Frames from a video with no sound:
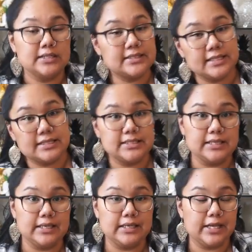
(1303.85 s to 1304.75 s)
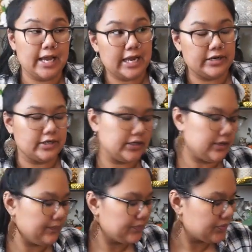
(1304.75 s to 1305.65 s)

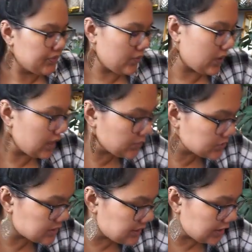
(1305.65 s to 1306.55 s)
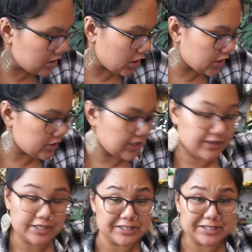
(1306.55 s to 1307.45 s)
1680 They were able to take card
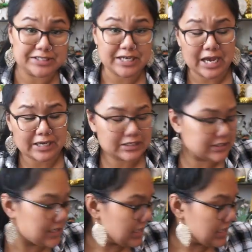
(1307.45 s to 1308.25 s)
and they did tax.